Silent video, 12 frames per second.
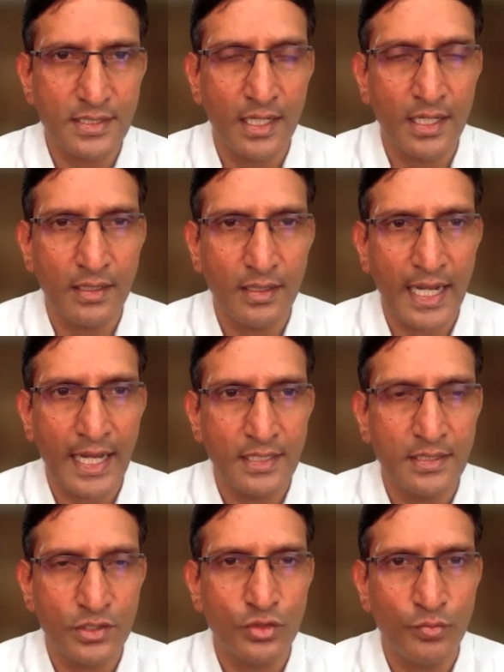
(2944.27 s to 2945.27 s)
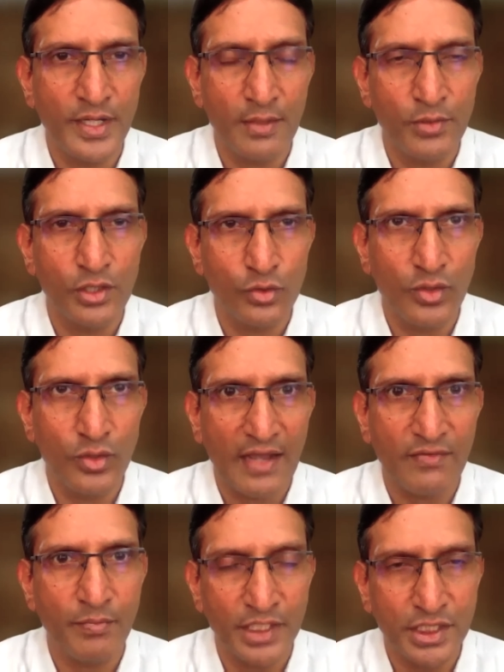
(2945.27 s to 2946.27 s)
and to be able to have
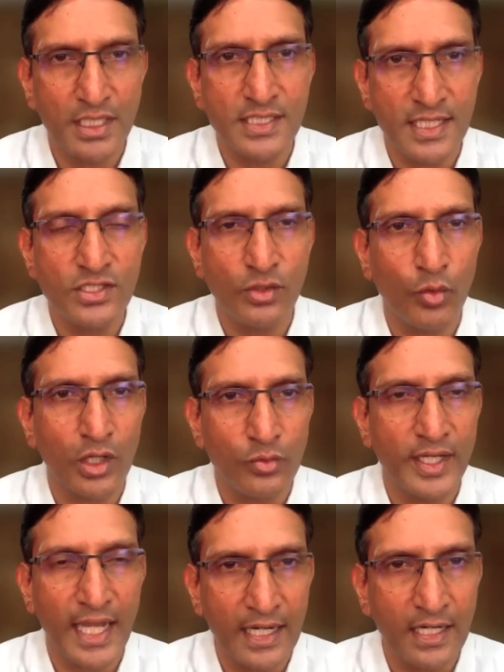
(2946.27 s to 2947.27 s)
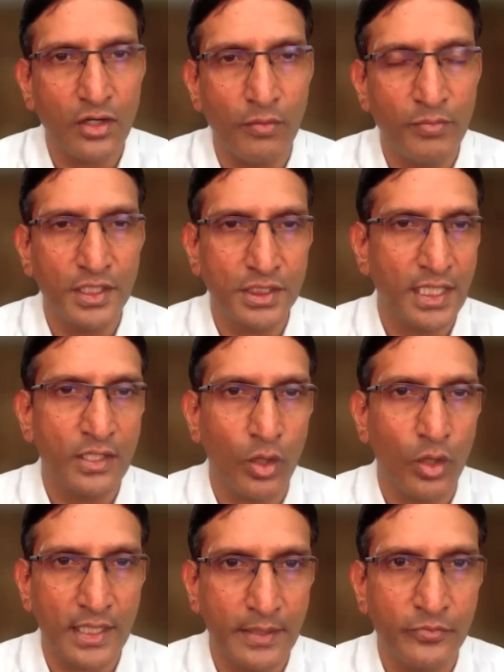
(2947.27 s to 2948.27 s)
a measured sense of what we can accomplish and in
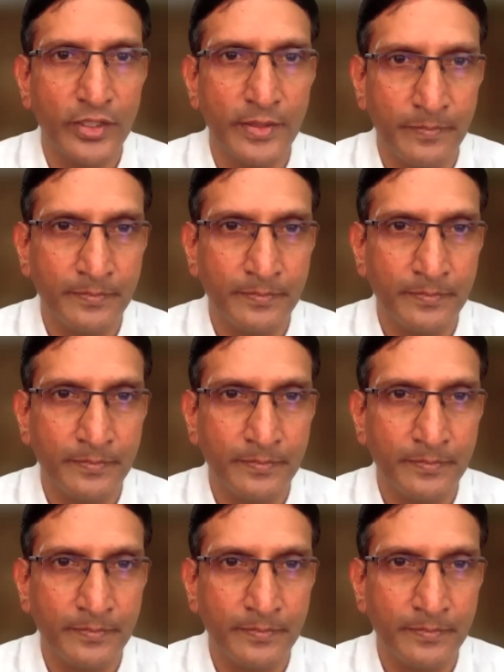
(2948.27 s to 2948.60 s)
what time frame.